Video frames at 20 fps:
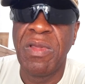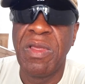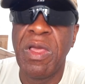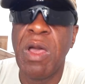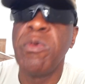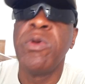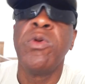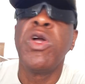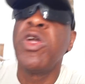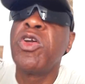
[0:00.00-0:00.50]

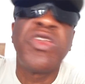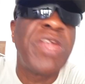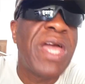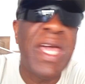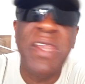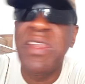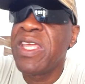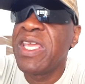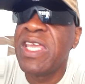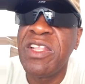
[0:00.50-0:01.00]
And we weren't going to
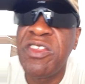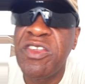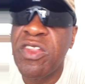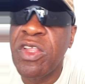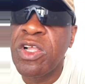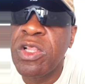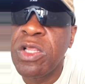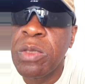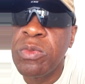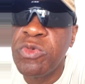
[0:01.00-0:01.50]
adhere to the
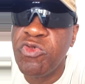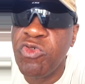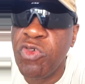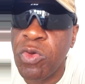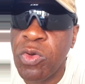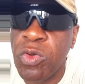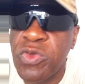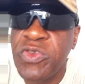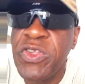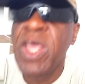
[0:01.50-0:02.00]
club's
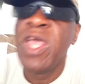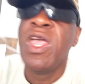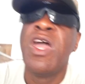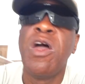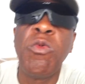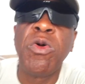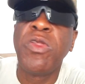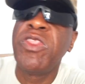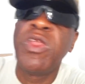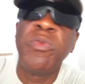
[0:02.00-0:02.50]
rules.
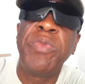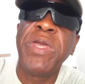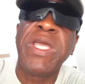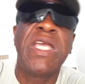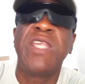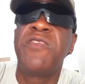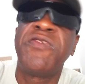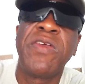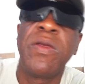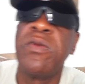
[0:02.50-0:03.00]
And one of the
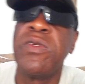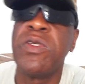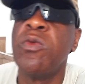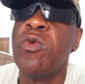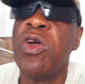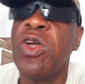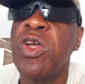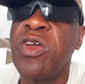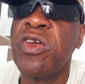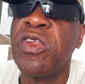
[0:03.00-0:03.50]
biggest things we
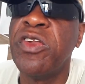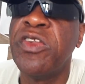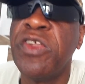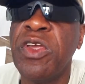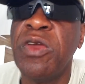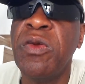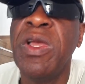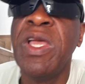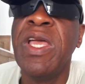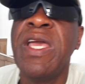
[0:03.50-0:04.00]
weren't going
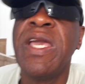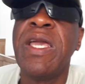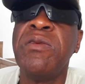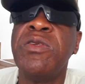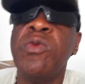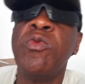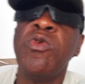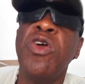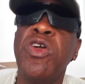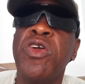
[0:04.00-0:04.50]
to do is
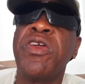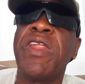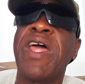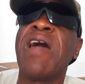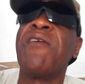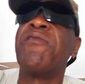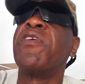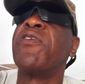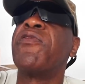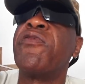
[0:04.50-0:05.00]
we weren't going to
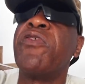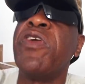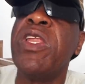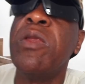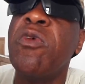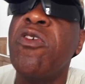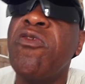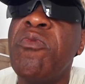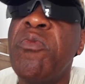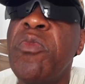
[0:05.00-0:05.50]
have the
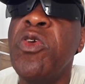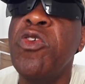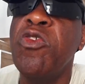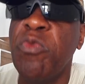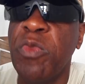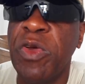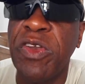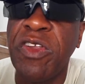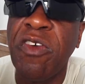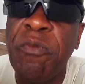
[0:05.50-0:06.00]
freedom of
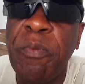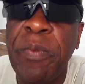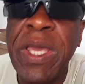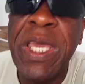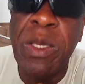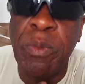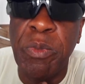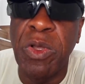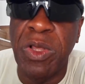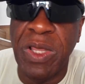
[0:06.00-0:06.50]
movement of
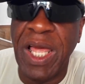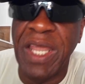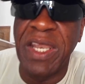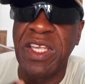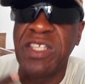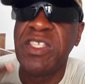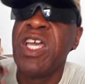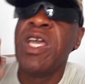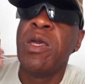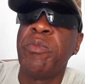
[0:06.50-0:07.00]
people, that
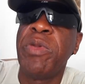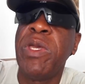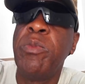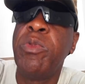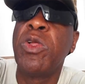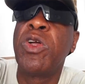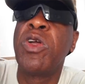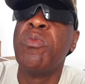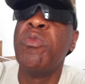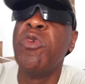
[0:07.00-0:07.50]
is.
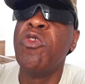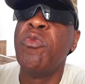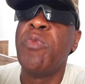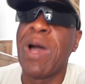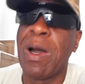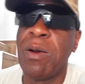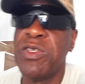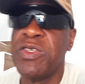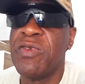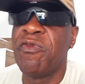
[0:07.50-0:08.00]
People can move
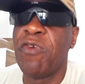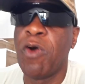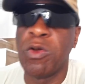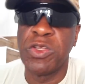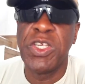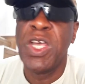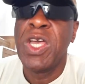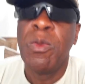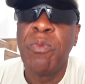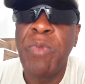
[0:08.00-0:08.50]
backwards and forwards.